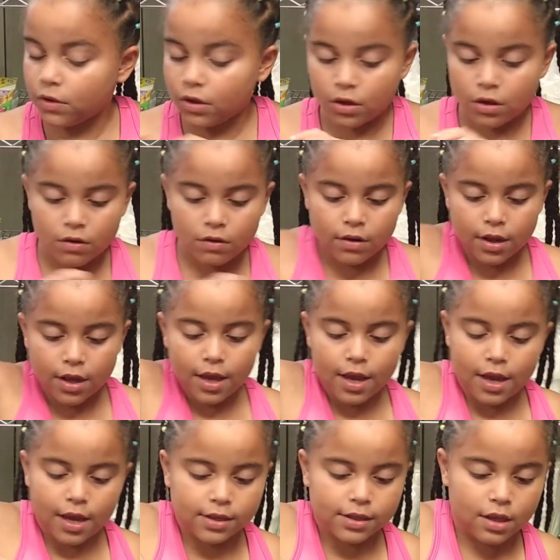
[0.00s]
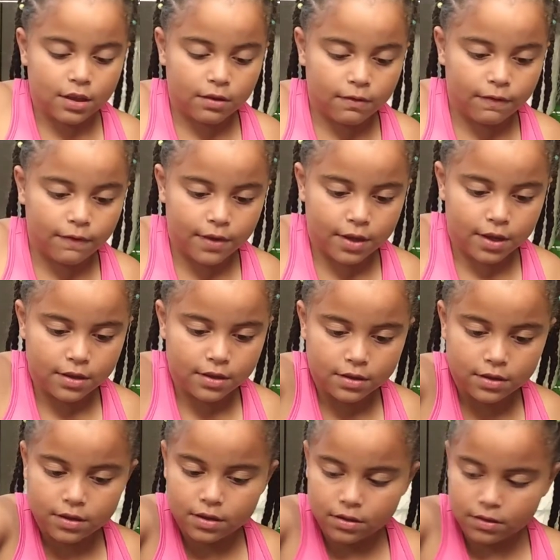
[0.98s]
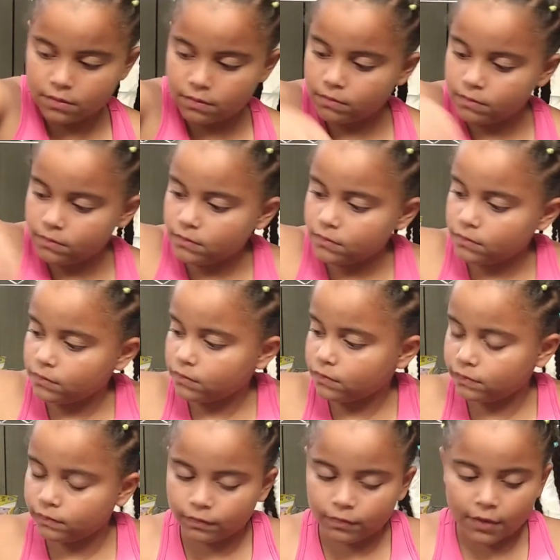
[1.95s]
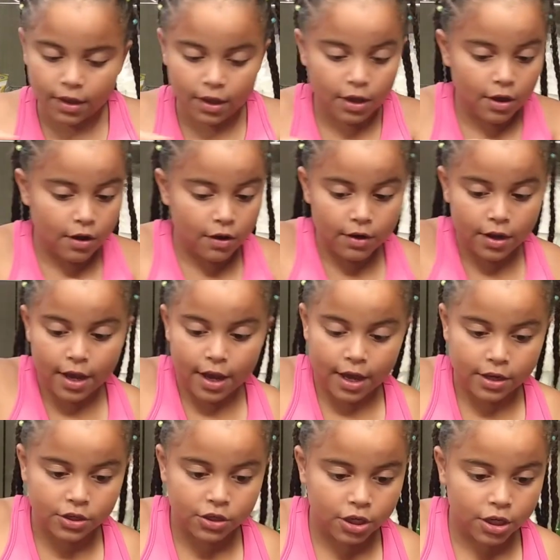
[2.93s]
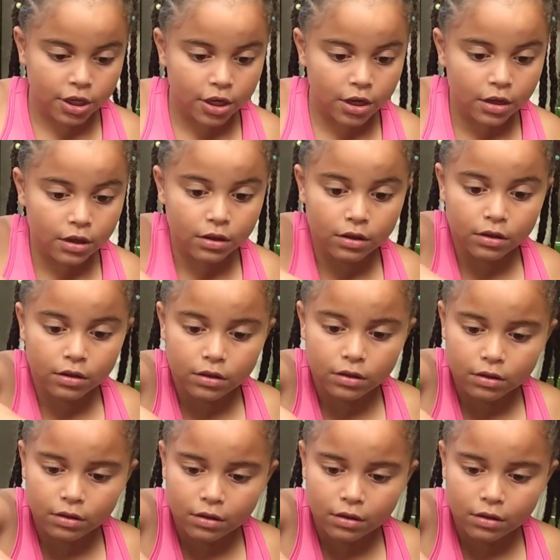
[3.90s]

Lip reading: He already has elephant. He already has cheetah.